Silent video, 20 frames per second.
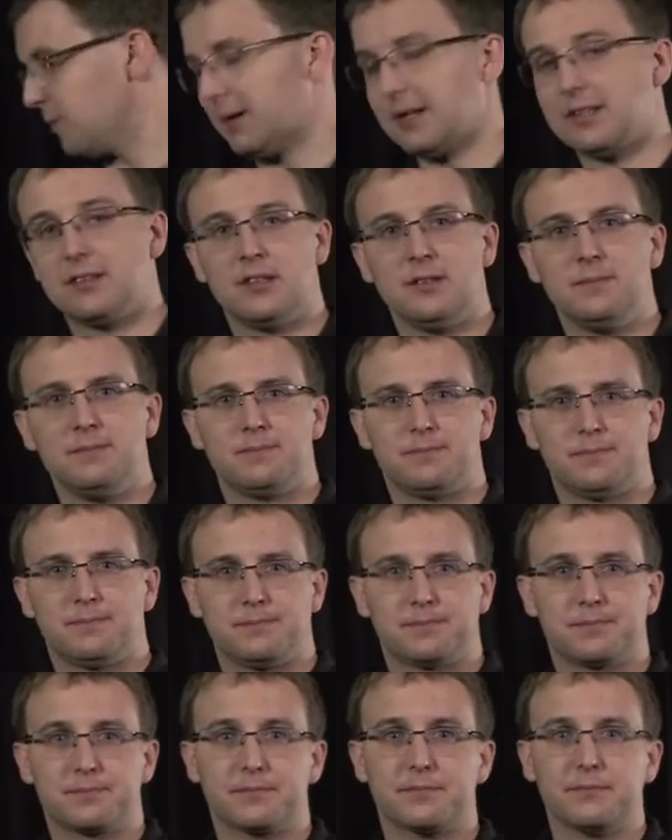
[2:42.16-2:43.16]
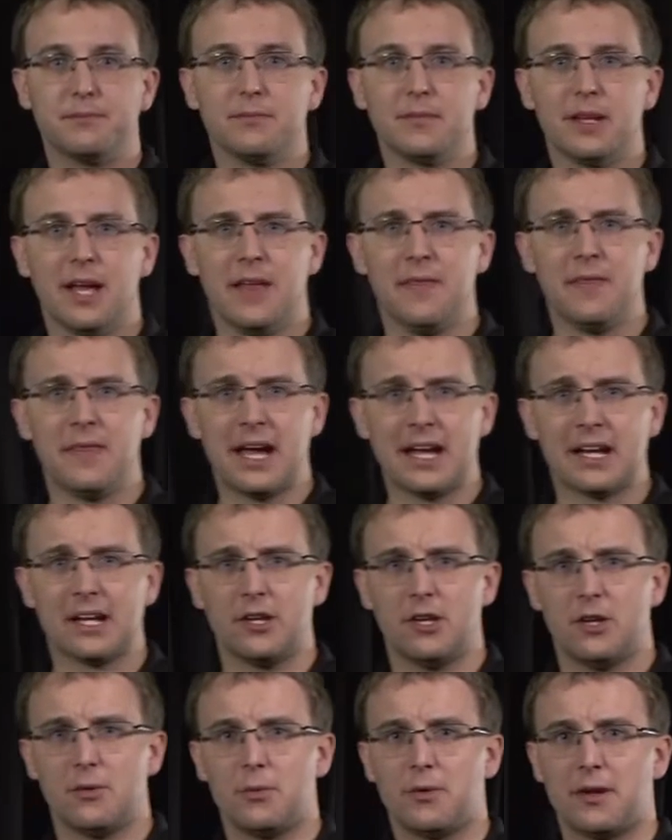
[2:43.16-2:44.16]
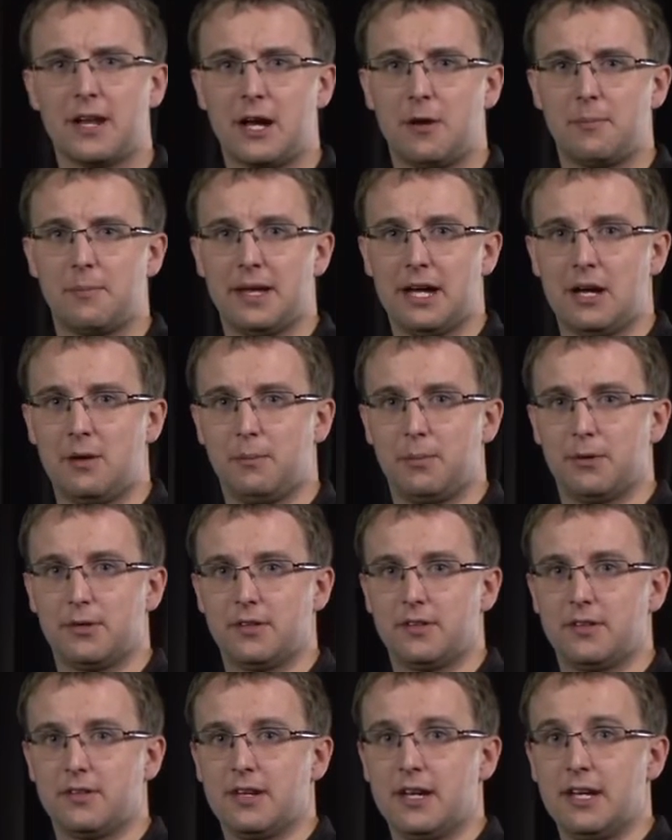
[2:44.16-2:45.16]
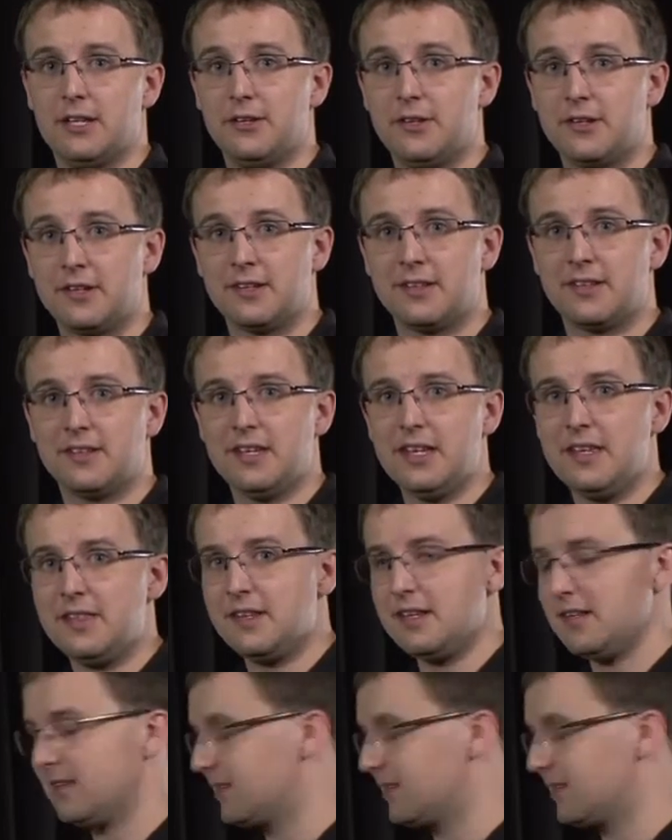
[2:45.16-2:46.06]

button and that cue will now be outputted, and you can see that it